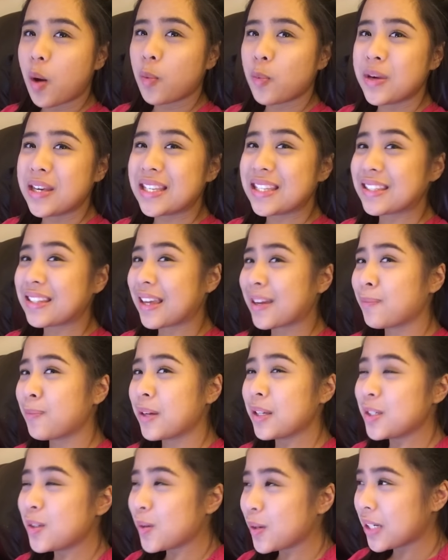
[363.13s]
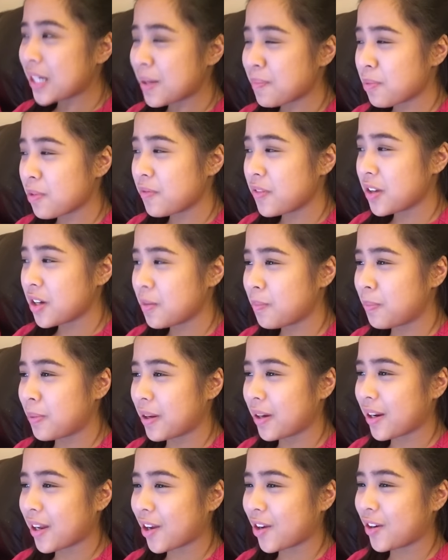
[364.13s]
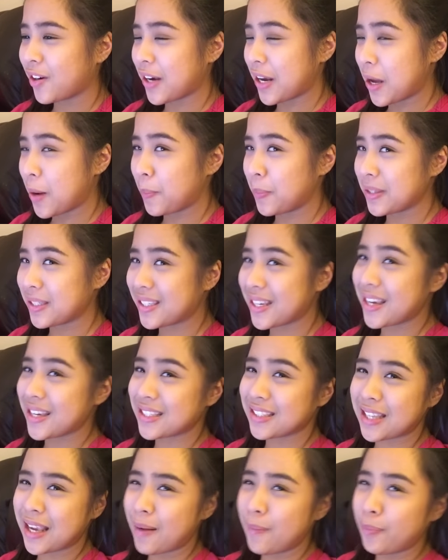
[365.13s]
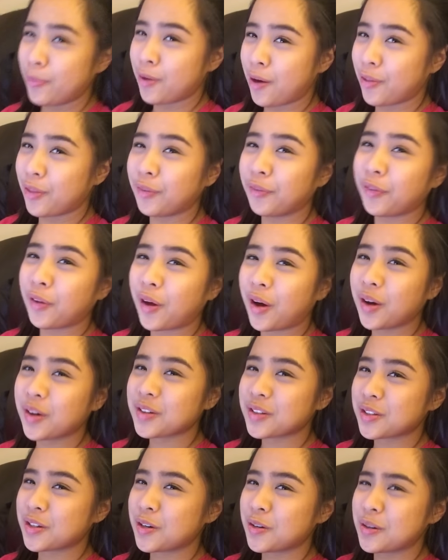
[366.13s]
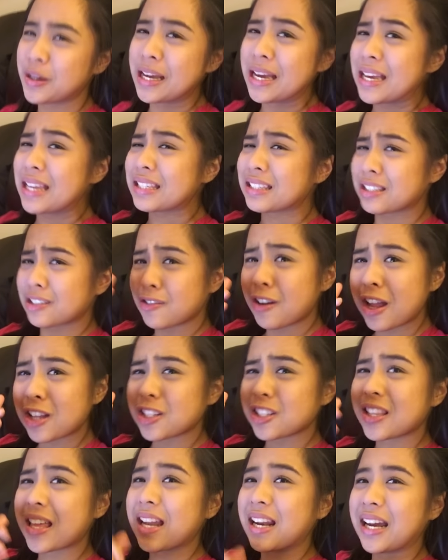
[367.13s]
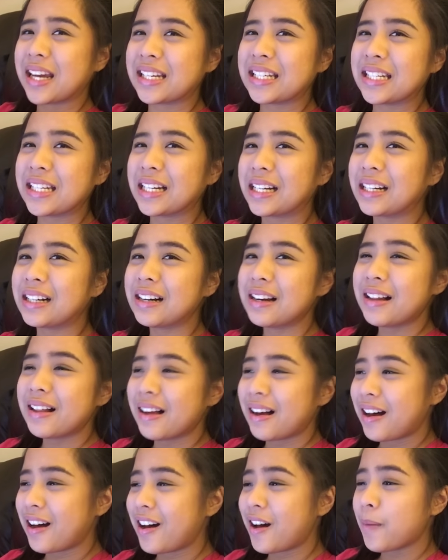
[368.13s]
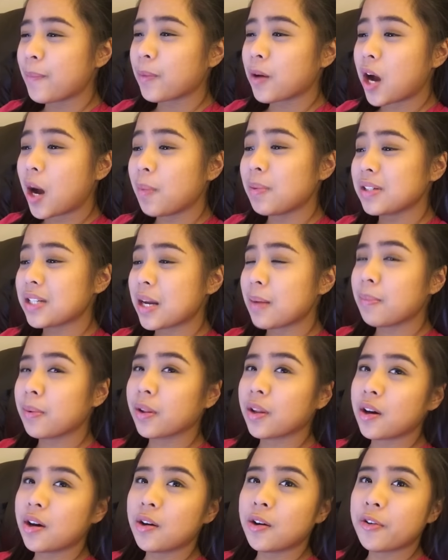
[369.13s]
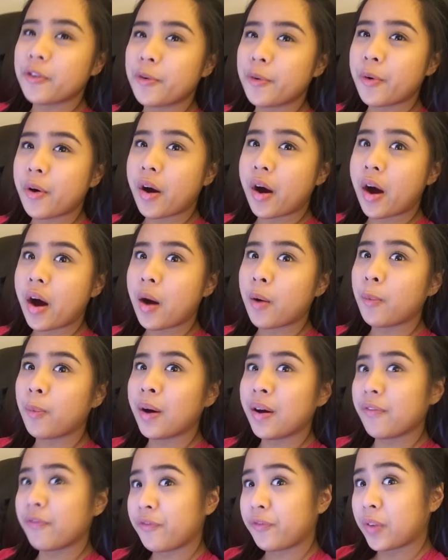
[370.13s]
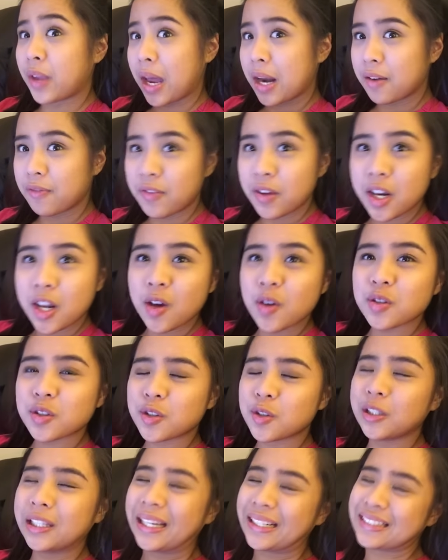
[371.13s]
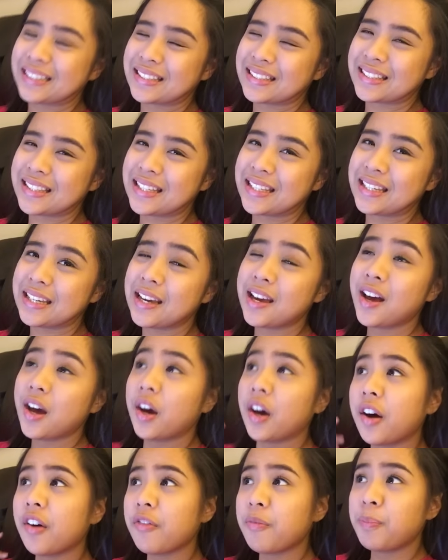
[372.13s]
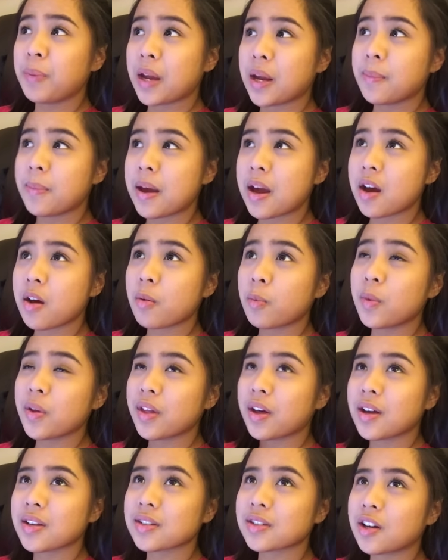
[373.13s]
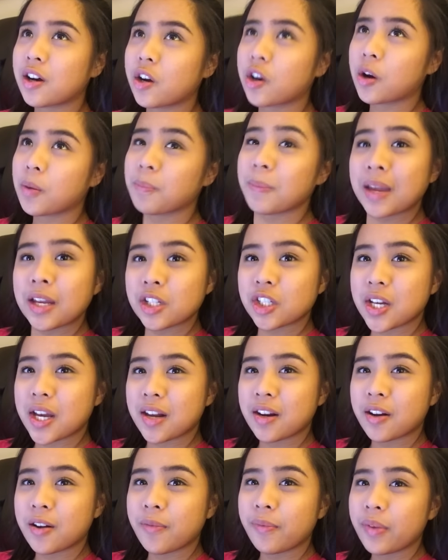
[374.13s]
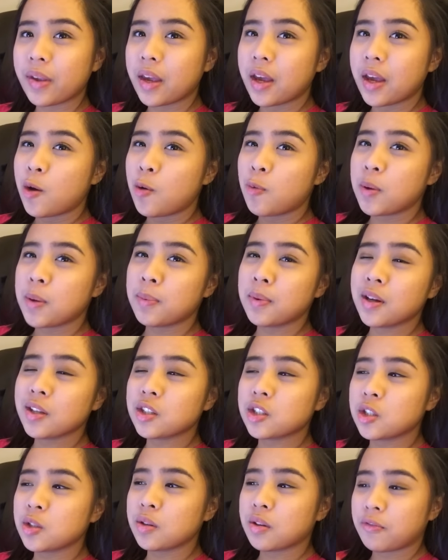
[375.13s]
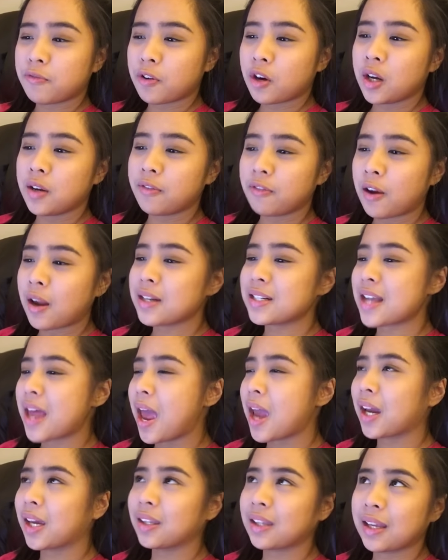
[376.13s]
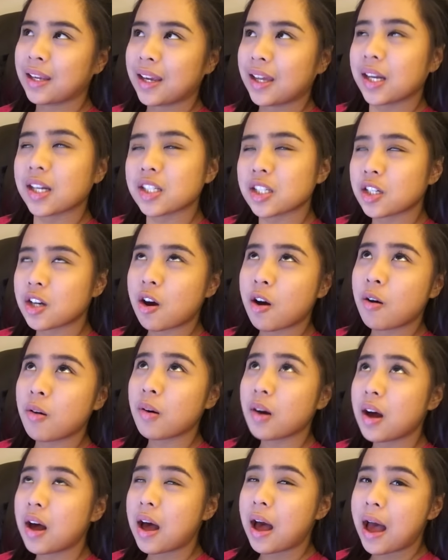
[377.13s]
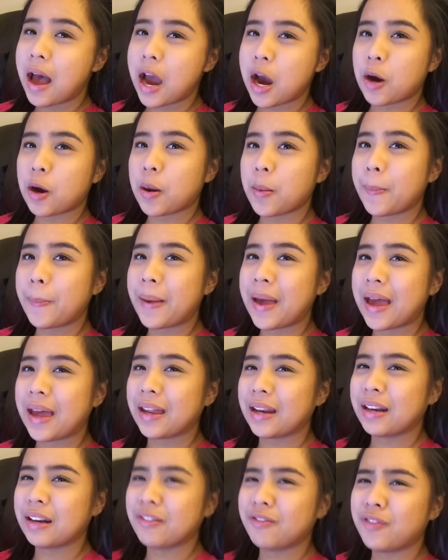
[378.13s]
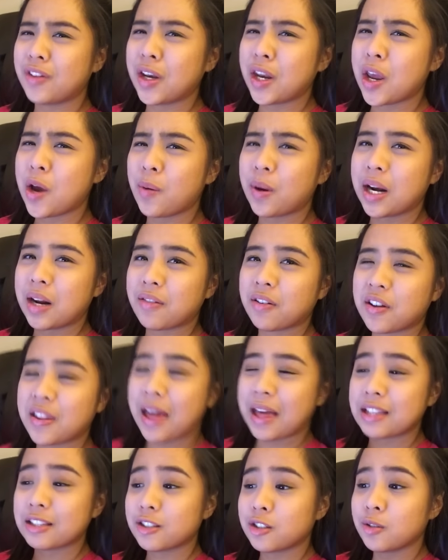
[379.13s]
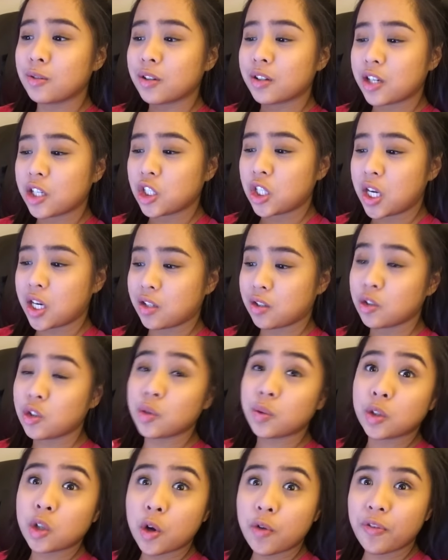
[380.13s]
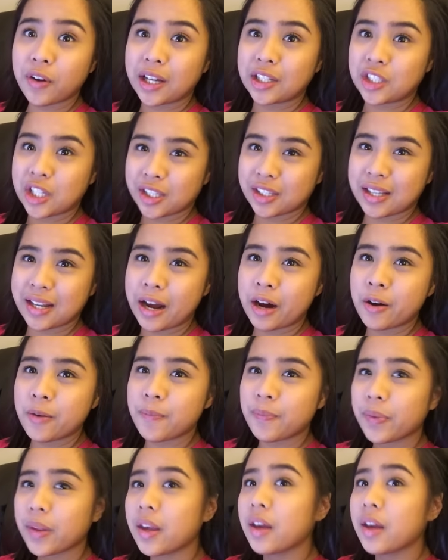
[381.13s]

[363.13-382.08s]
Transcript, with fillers: We said we'd do a name reveal, but I couldn't help but say his name throughout the vlog, so scratch that idea. Comment down below what kind of videos you'd like to see of Bear Bear with us on our main channel. We will do the furry friend tag and like getting to know our pet video, whatever, that's soon on our channel, so don't forget to check that out.